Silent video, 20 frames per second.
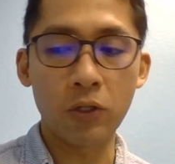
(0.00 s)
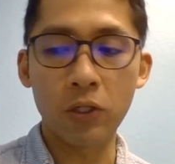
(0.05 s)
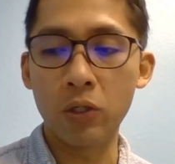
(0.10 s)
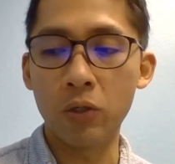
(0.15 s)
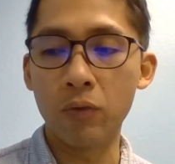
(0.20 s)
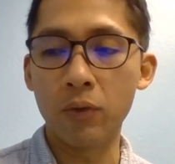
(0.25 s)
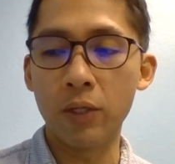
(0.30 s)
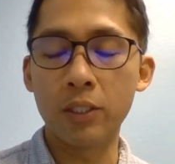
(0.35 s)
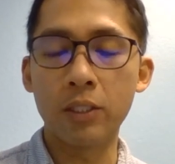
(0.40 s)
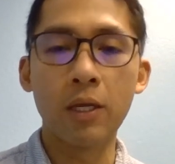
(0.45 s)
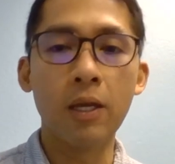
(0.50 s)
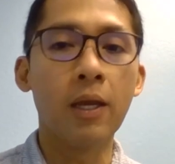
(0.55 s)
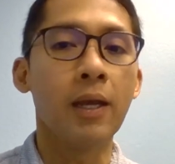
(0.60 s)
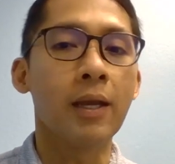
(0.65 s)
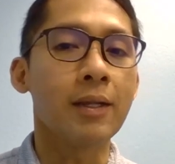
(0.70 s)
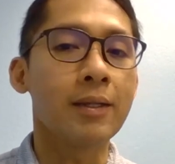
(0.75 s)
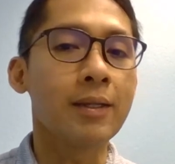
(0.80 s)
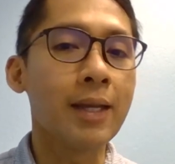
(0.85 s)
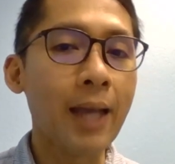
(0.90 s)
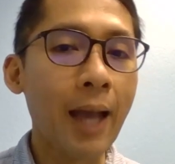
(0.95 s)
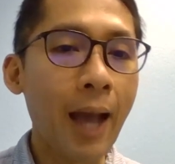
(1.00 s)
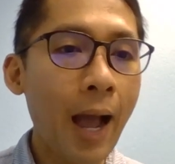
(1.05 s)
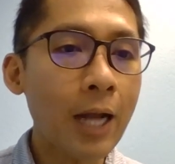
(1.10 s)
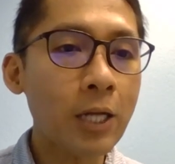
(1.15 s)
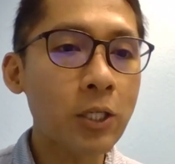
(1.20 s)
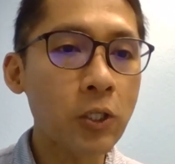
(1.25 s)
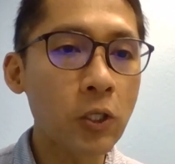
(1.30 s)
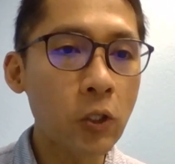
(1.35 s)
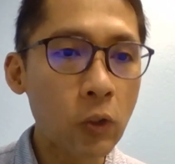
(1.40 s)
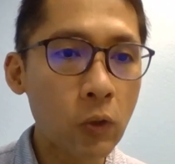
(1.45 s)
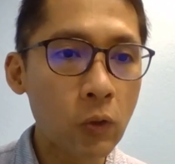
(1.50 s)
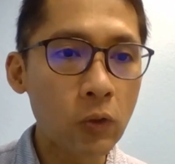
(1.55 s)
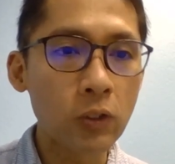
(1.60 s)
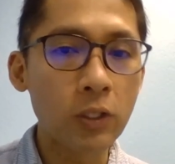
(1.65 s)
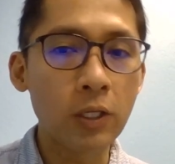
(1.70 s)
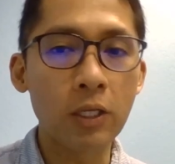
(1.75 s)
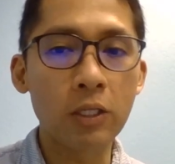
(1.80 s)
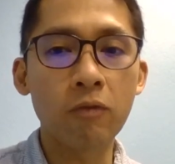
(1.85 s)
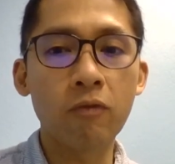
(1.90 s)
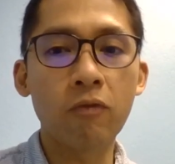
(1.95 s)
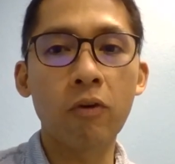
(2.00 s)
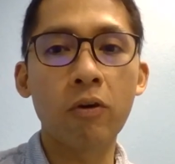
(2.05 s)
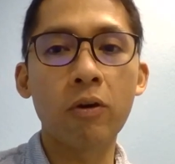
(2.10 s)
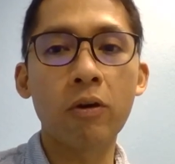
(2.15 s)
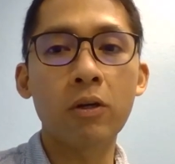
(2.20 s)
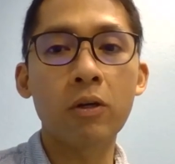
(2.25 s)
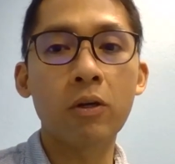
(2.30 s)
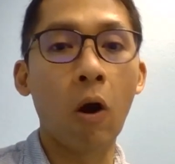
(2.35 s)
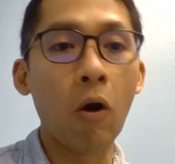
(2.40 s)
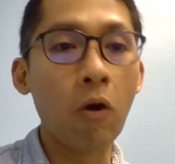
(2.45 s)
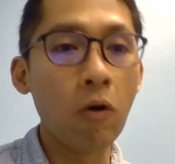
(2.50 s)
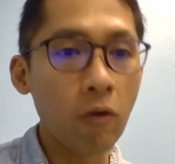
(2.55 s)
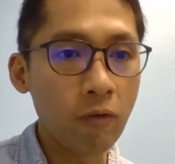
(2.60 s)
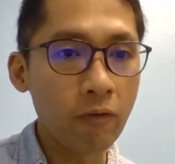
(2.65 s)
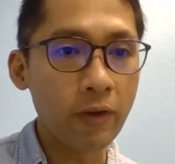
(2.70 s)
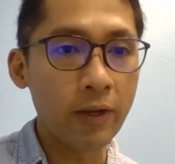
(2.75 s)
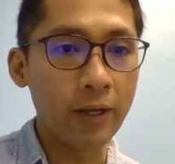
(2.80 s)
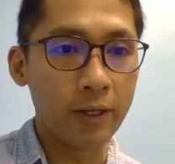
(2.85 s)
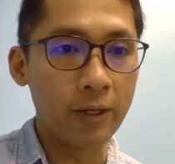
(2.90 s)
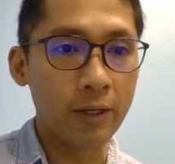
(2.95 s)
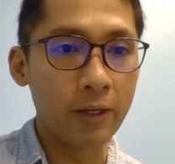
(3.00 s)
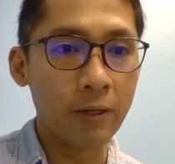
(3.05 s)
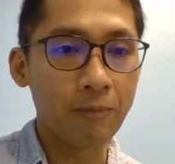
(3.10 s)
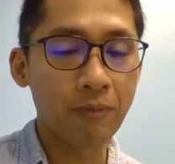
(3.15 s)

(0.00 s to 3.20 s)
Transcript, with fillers: you is they actually use this for COVID.